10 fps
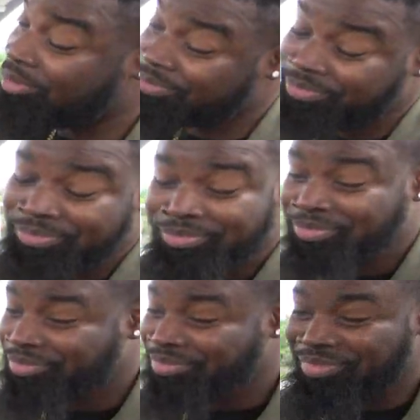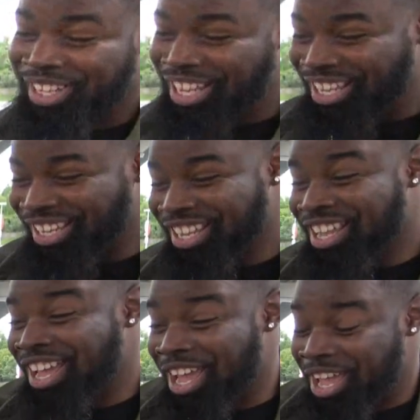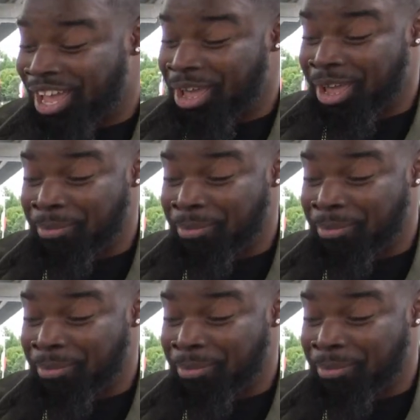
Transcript: Oh, and it didn't do it that time. Of course it did.